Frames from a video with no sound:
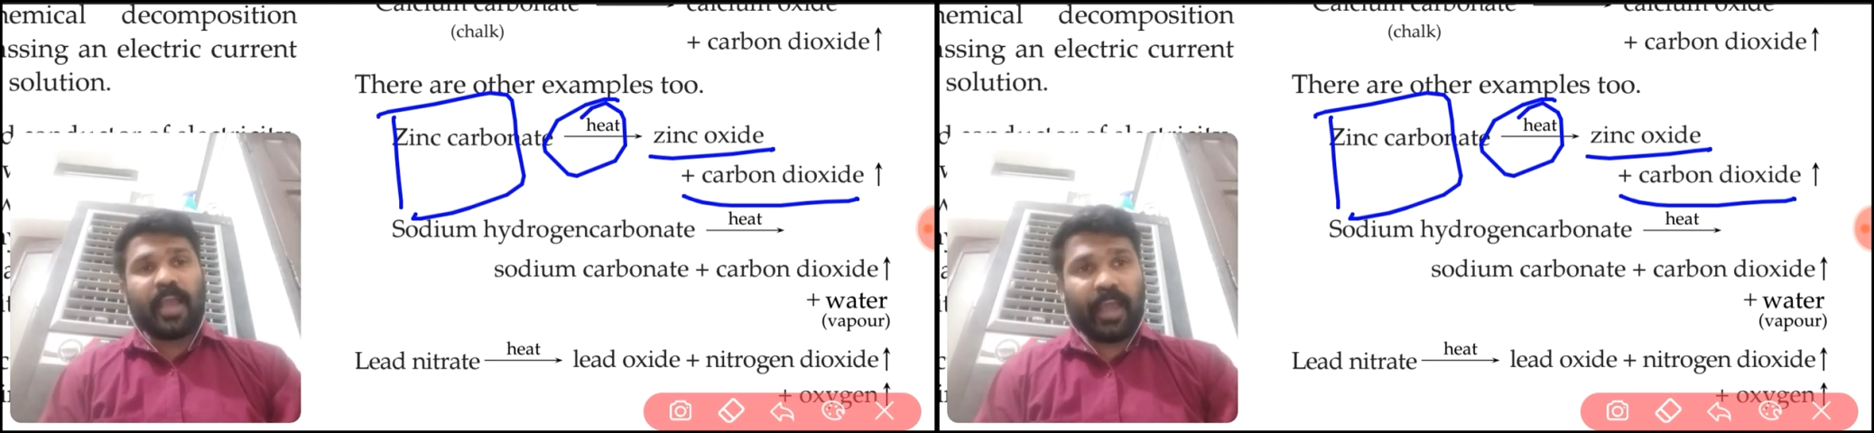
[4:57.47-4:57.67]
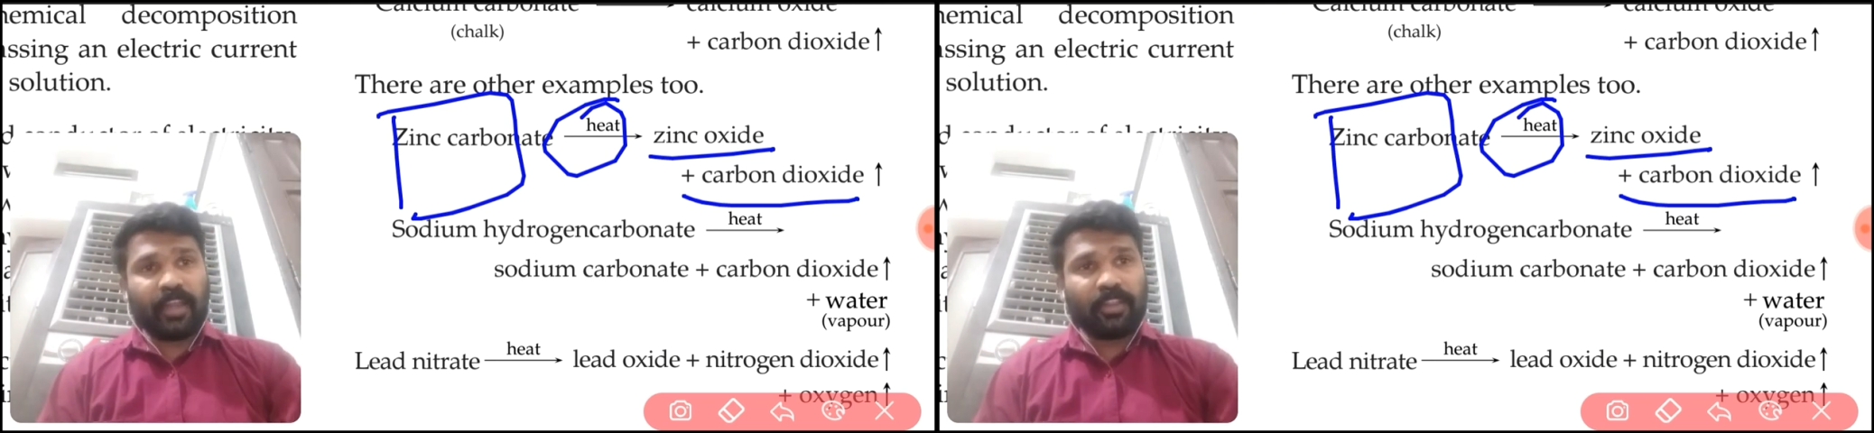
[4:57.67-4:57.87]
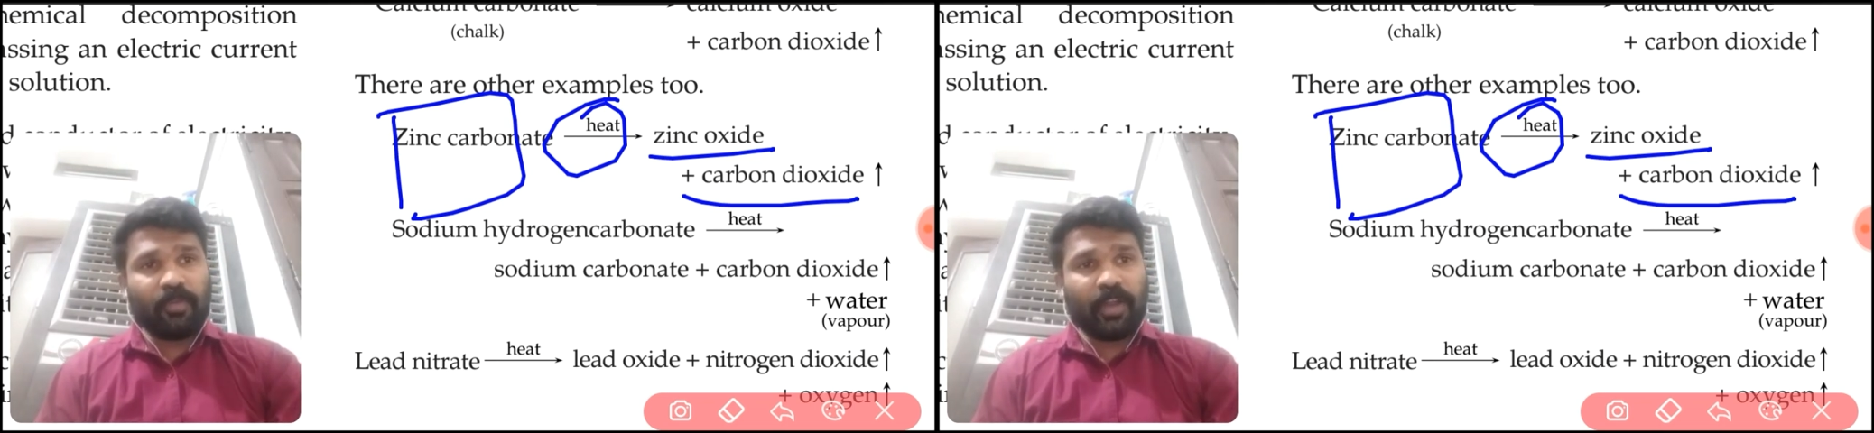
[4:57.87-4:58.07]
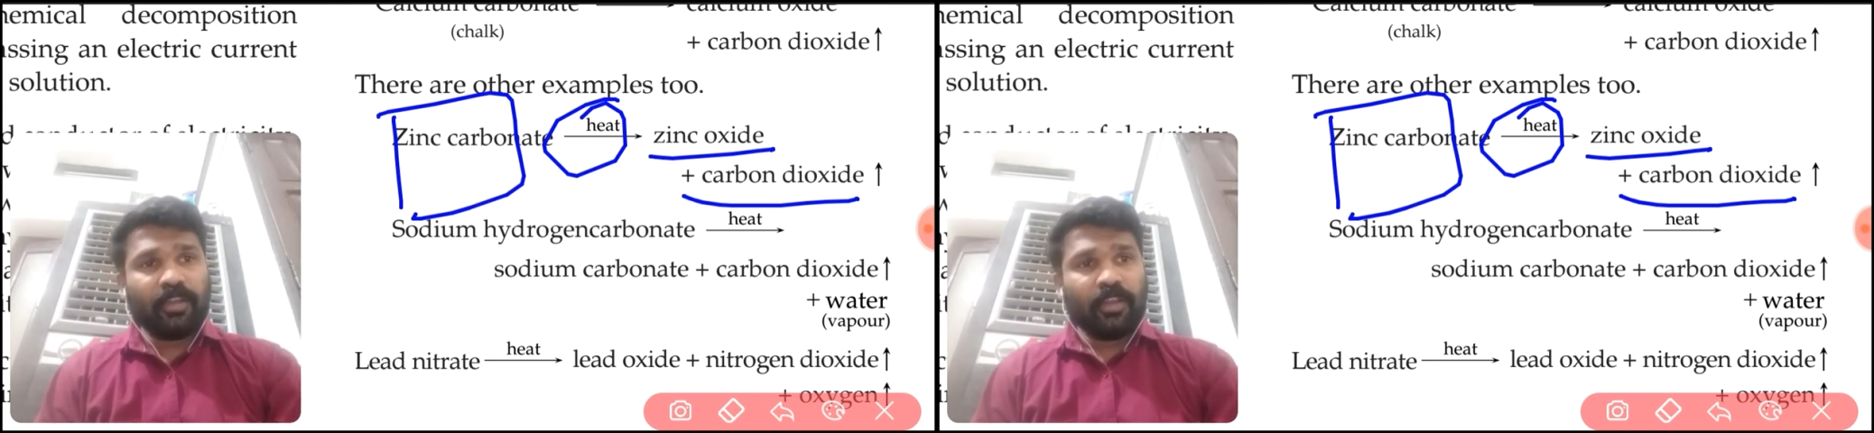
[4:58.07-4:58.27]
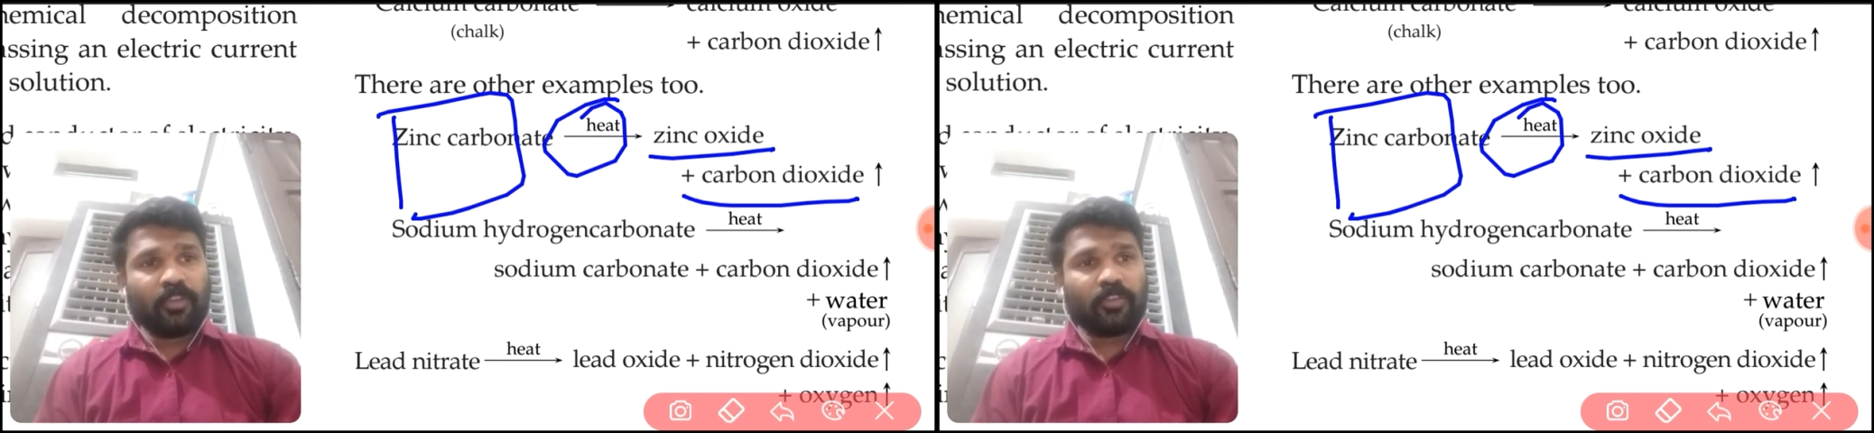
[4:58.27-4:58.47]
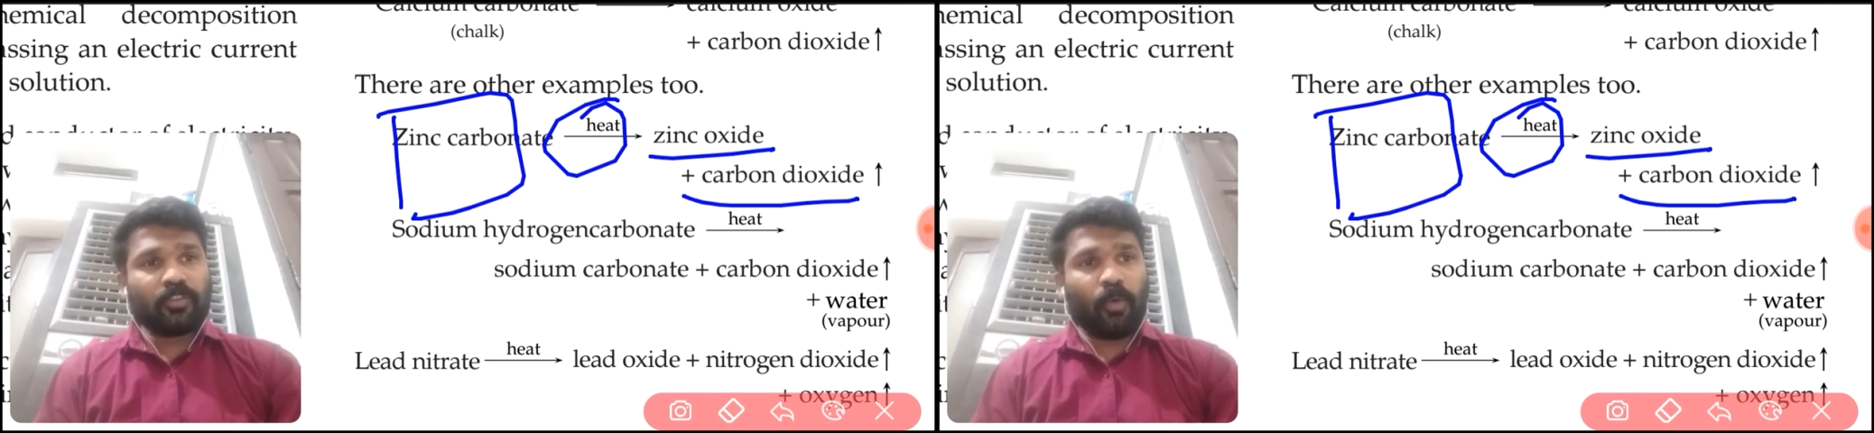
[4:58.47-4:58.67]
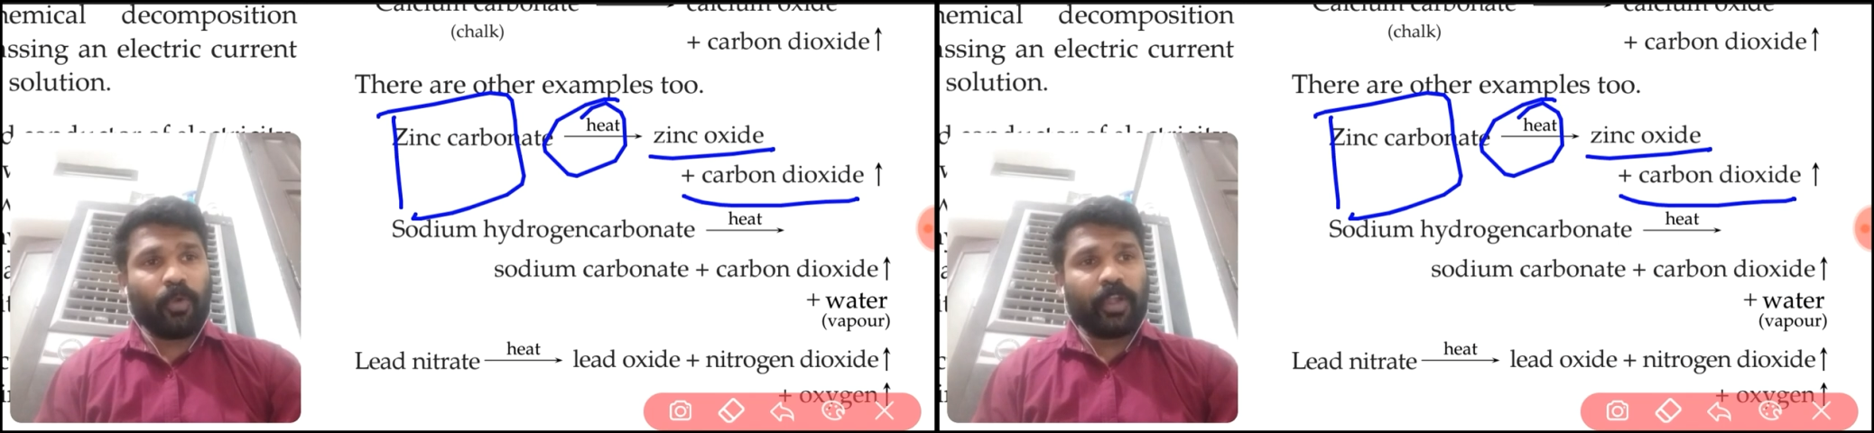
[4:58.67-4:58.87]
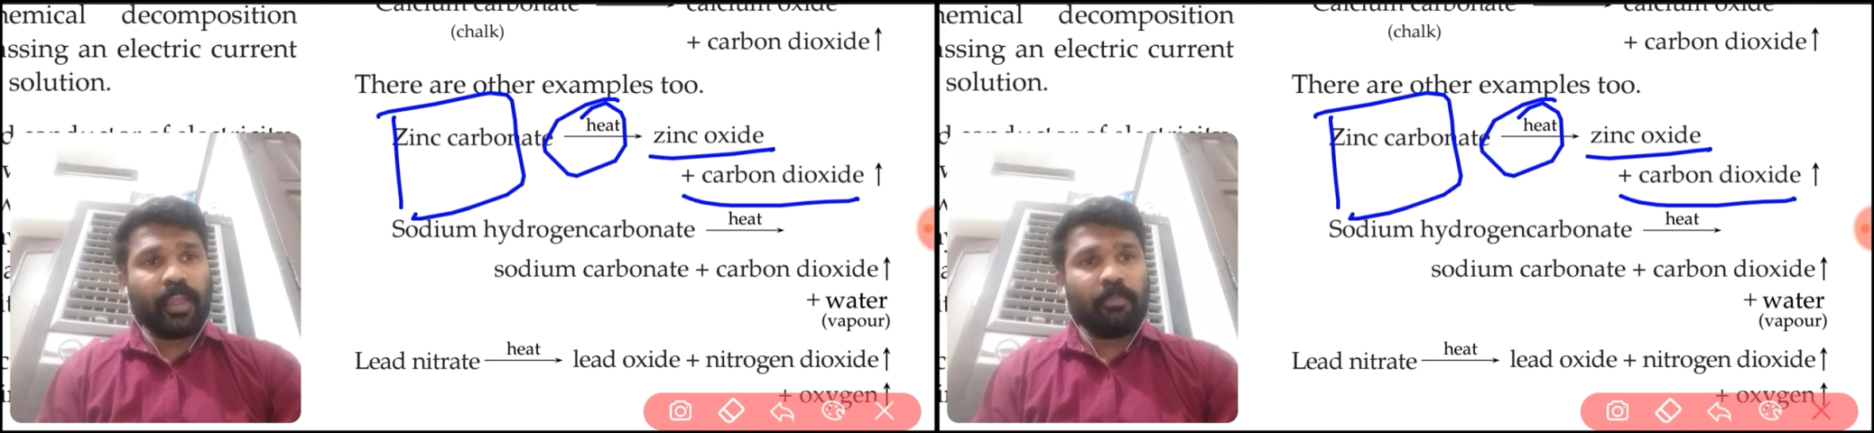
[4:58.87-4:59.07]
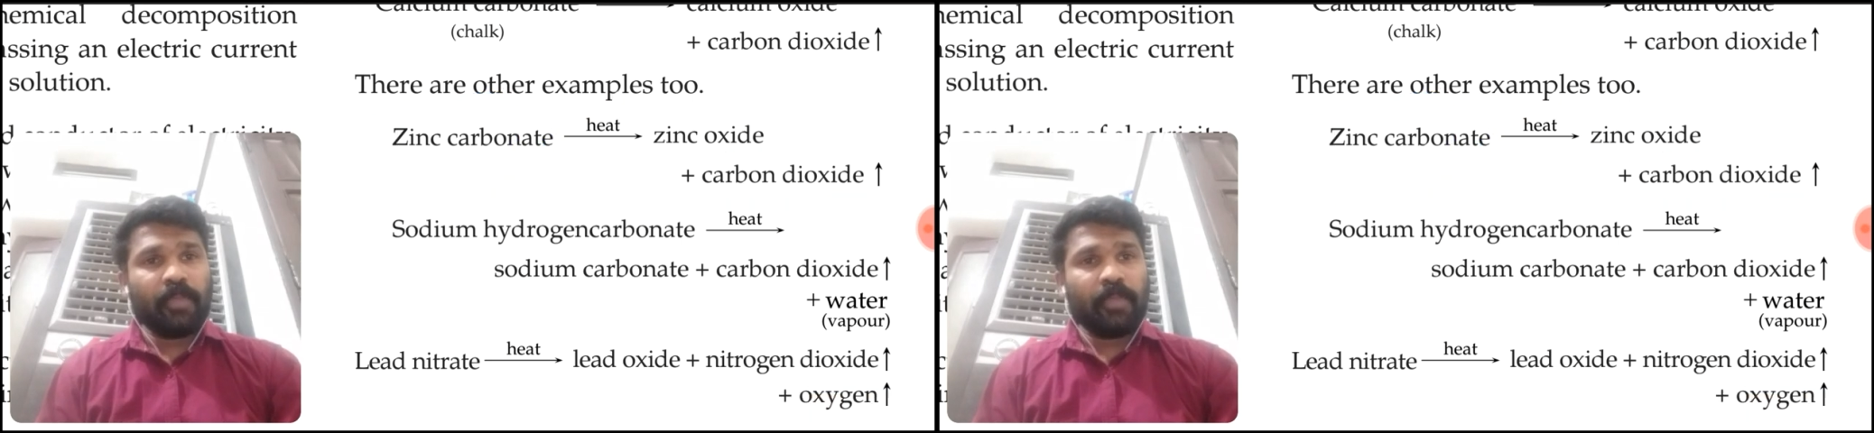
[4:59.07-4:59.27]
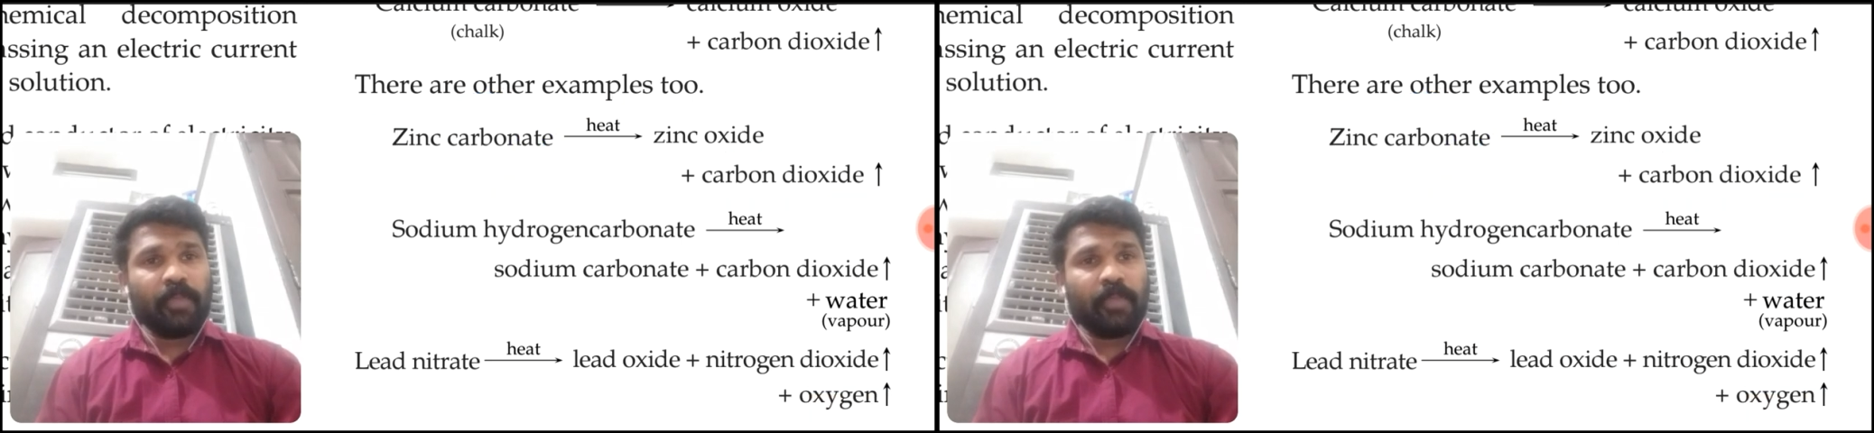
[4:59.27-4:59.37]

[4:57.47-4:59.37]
Another one, sodium